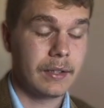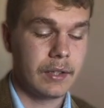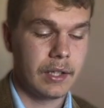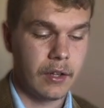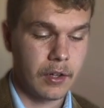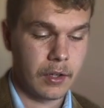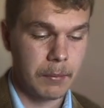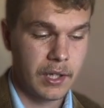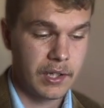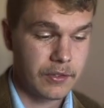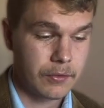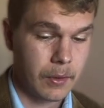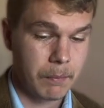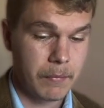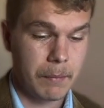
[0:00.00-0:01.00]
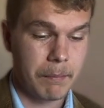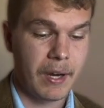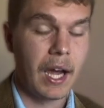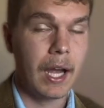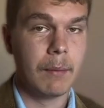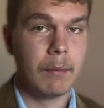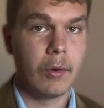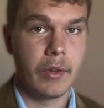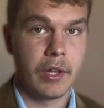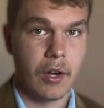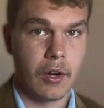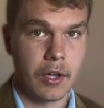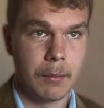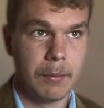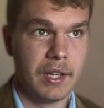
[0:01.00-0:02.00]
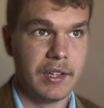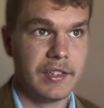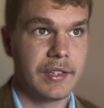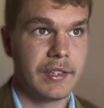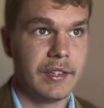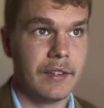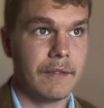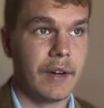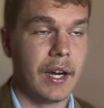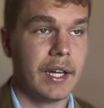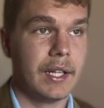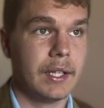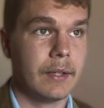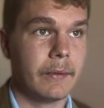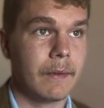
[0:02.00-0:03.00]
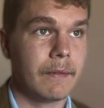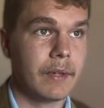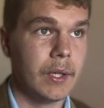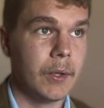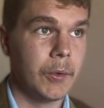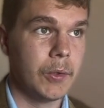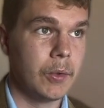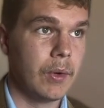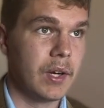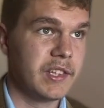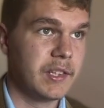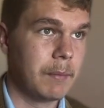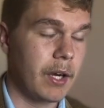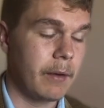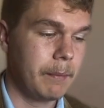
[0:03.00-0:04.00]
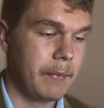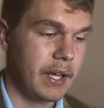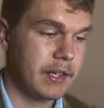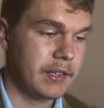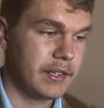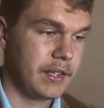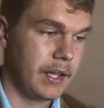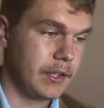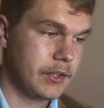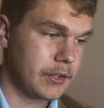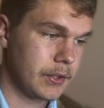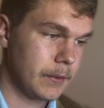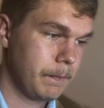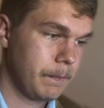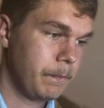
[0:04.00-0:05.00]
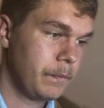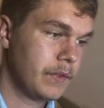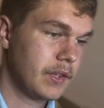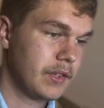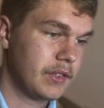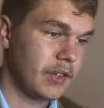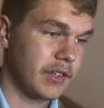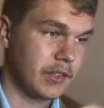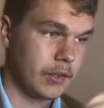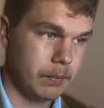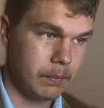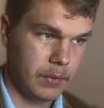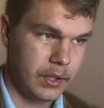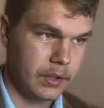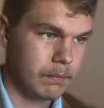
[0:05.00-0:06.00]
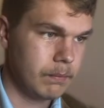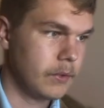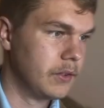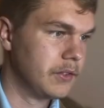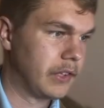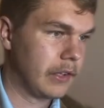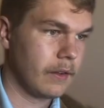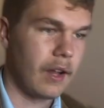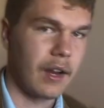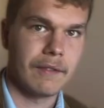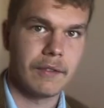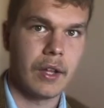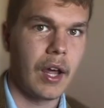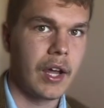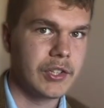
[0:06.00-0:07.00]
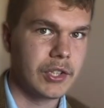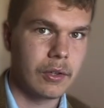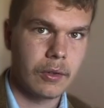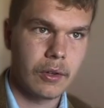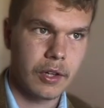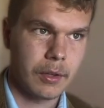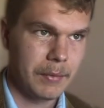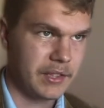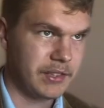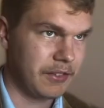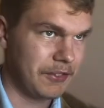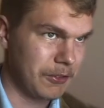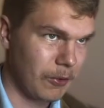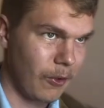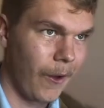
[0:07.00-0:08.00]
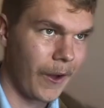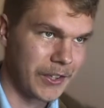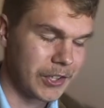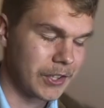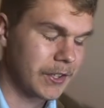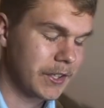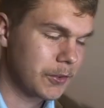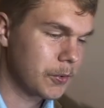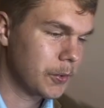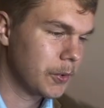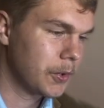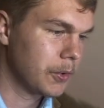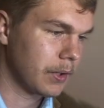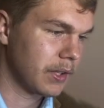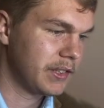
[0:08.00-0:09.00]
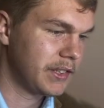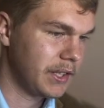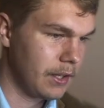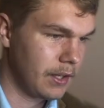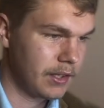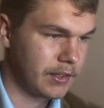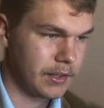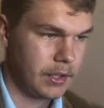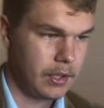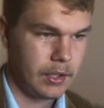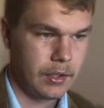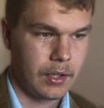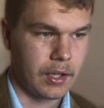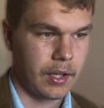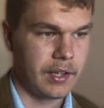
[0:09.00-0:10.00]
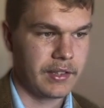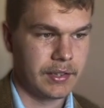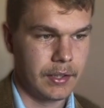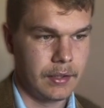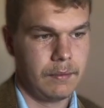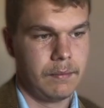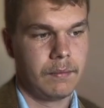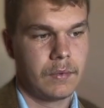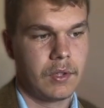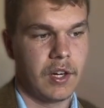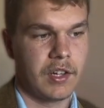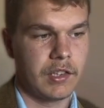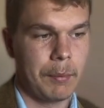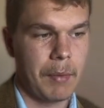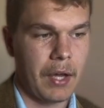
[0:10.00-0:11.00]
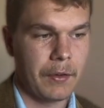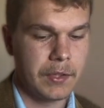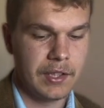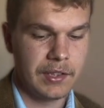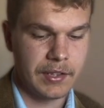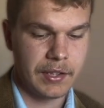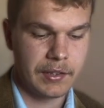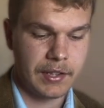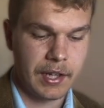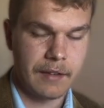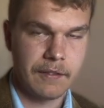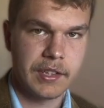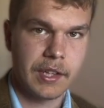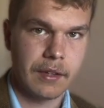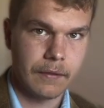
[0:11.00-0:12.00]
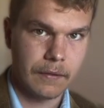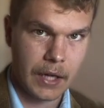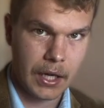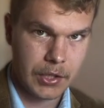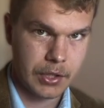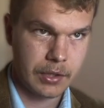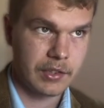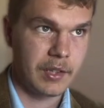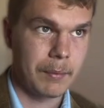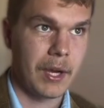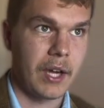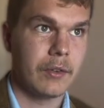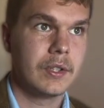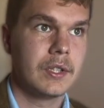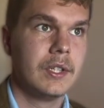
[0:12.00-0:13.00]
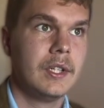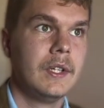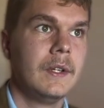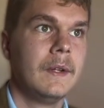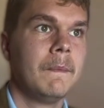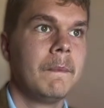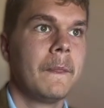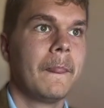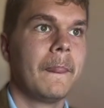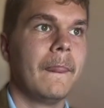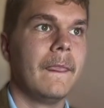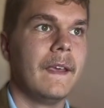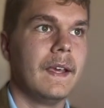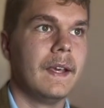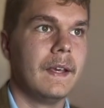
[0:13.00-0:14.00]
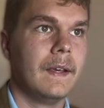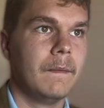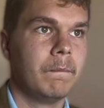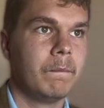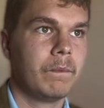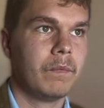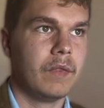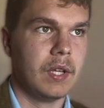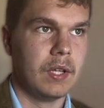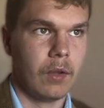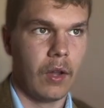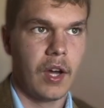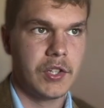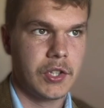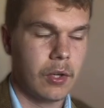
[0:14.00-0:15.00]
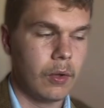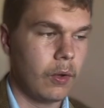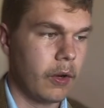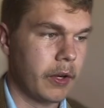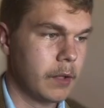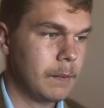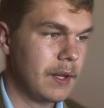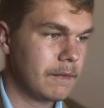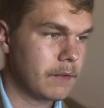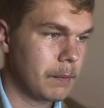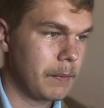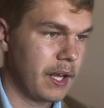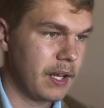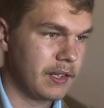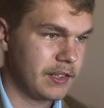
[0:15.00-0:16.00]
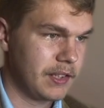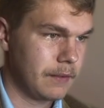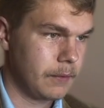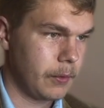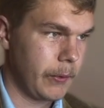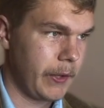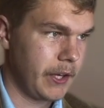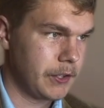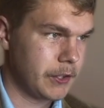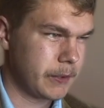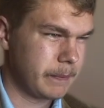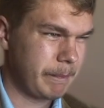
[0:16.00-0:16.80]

The argument is from the Bible. The argument is divinely revealed to us about man's nature. It's also, he used a lot of logical arguments. It's logically true. You can see this. Augustine talks about this inside of his Confessions, about the logical argument for man's sinful nature.